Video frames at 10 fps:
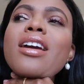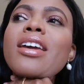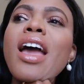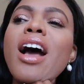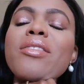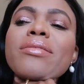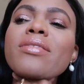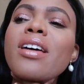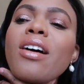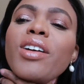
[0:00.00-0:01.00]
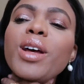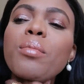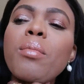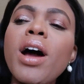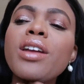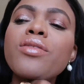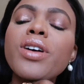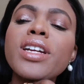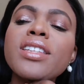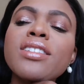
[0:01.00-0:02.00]
Yeah, I wouldn't mind for
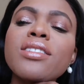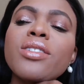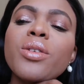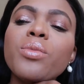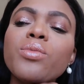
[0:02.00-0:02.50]
it to